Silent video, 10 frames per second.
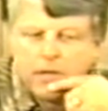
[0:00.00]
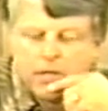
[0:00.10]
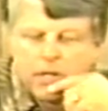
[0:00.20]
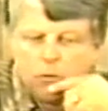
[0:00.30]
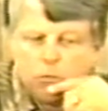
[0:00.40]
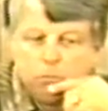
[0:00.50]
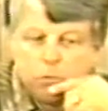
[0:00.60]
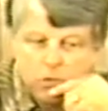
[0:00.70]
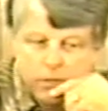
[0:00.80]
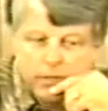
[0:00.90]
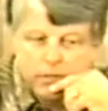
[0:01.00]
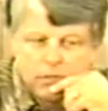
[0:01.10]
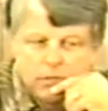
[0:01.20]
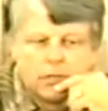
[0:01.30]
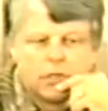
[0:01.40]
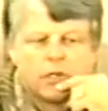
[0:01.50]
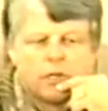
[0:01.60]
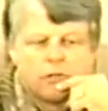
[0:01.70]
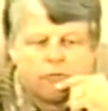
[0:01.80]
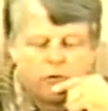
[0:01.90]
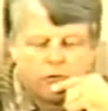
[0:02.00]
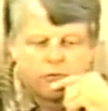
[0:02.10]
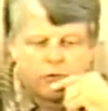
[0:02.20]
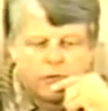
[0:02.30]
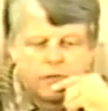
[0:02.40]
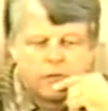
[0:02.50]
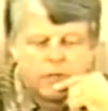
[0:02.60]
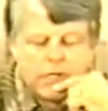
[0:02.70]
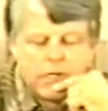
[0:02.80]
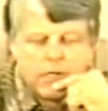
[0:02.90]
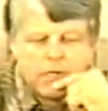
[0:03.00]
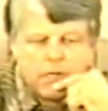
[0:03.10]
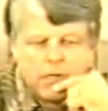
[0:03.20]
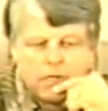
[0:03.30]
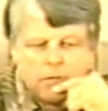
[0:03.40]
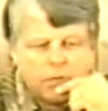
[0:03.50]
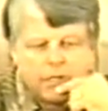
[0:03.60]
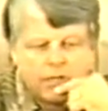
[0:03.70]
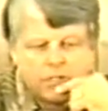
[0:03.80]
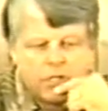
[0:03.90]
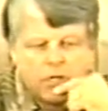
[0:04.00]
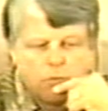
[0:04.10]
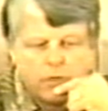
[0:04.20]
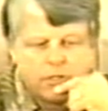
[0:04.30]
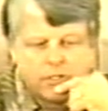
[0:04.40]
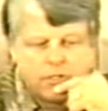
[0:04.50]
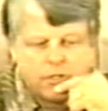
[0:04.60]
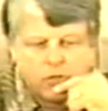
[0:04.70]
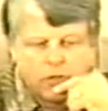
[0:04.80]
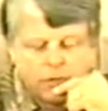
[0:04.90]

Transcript: He reported the falsehood, but that's not what he is teaching.